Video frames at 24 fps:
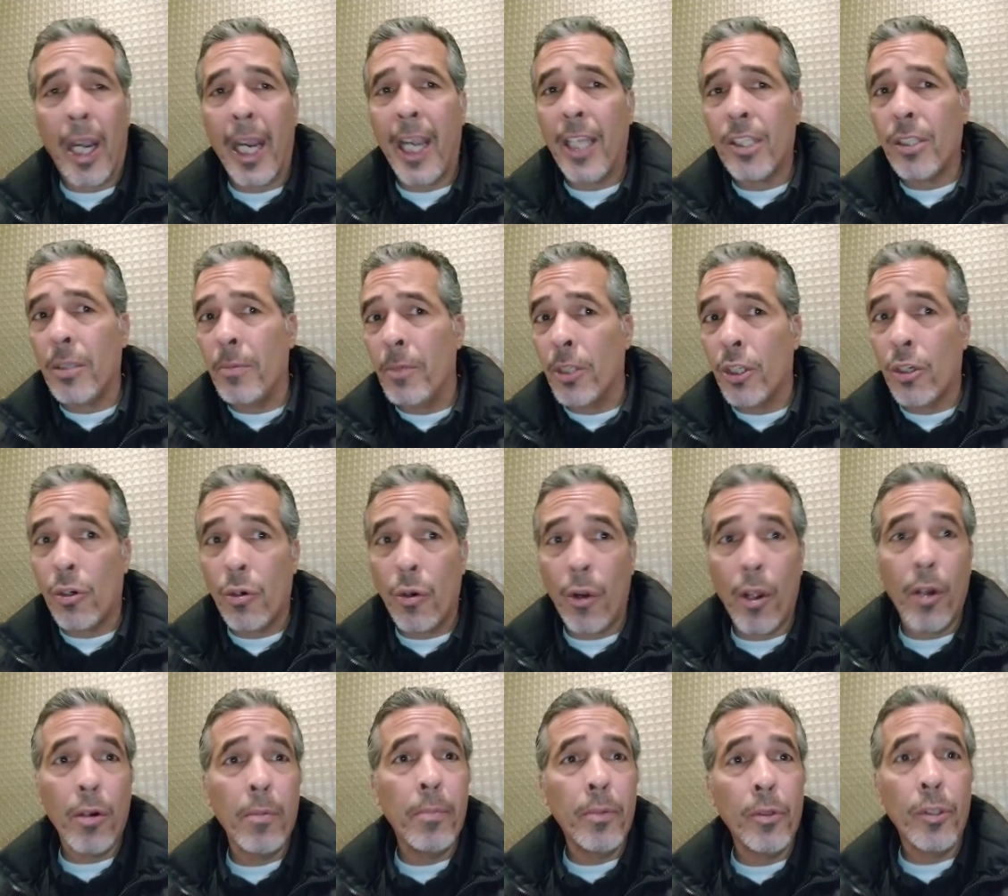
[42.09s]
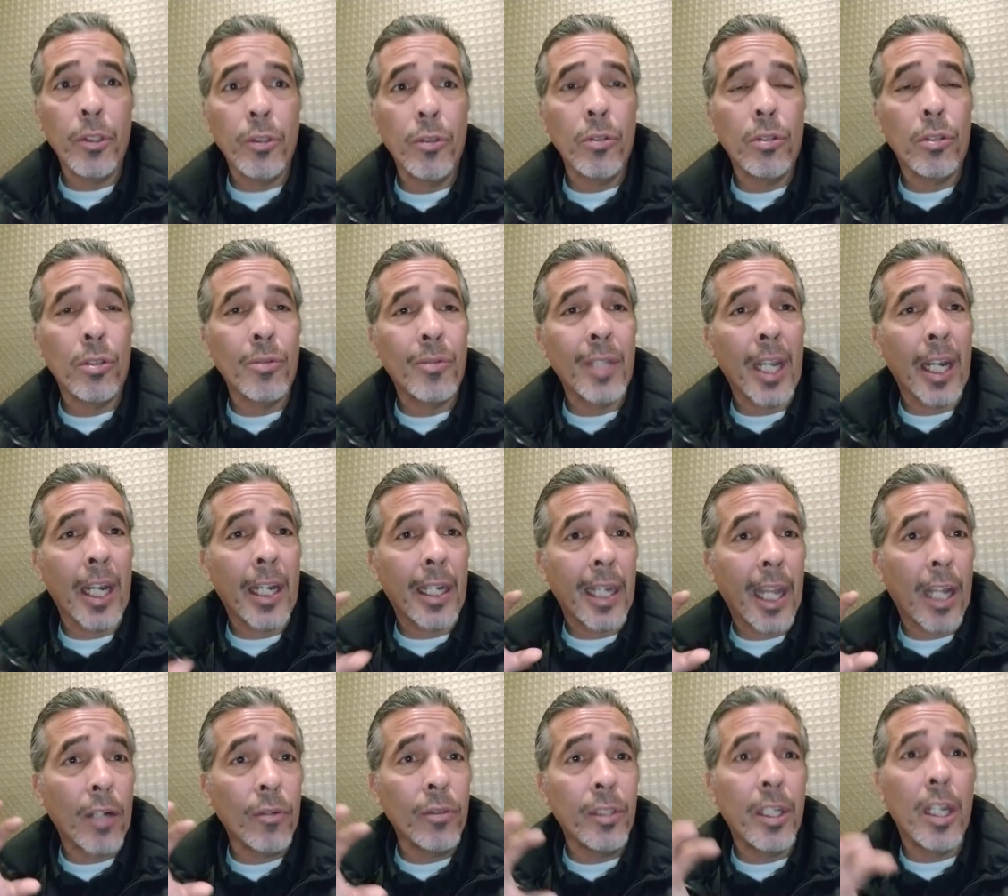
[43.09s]
I got some incredible YouTubes that
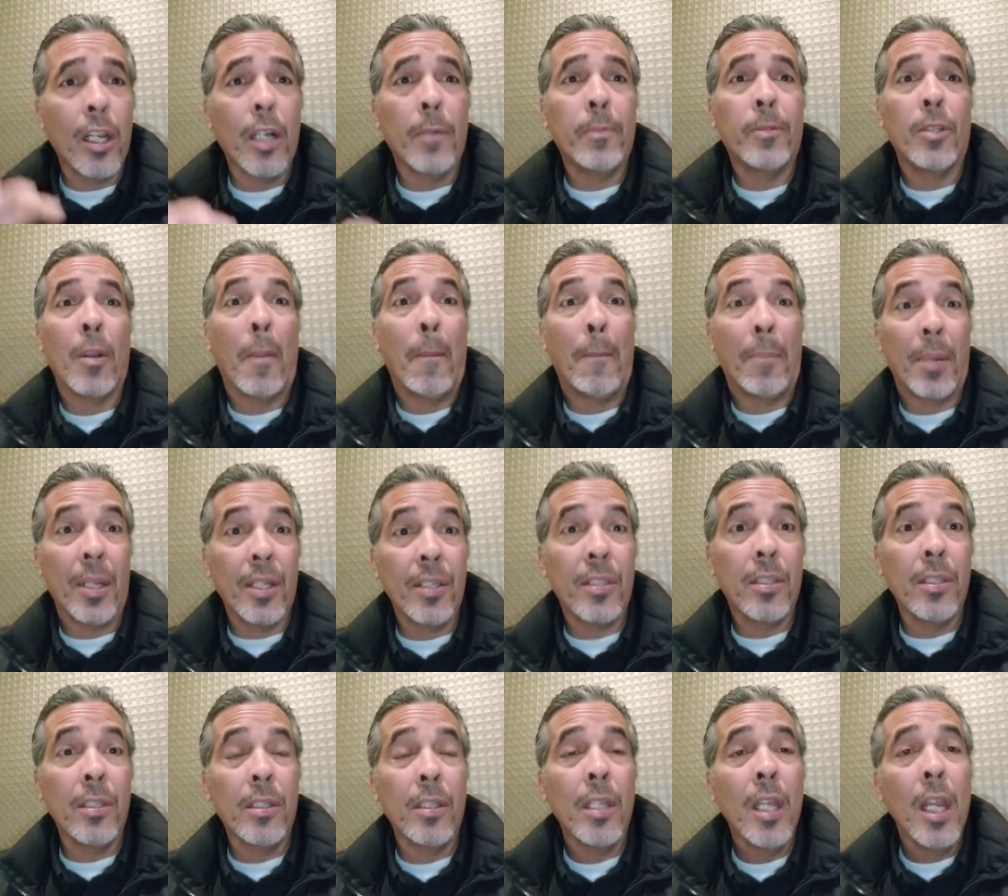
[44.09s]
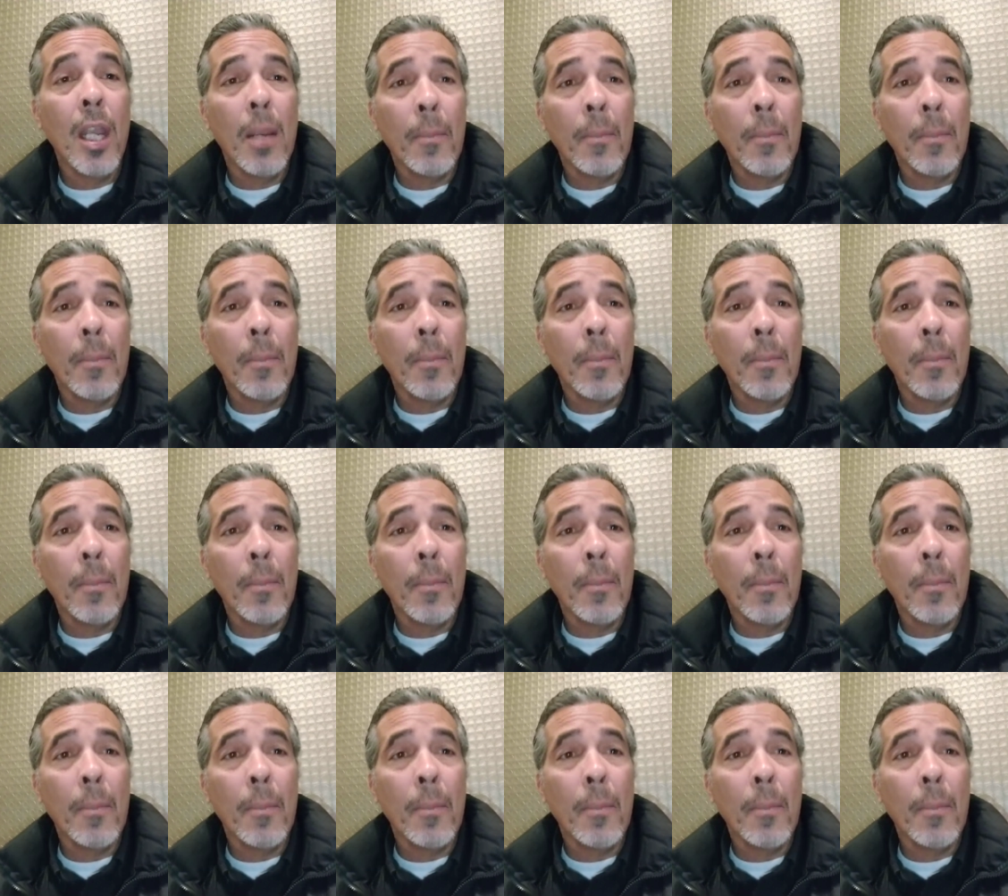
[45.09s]
not only helps your business,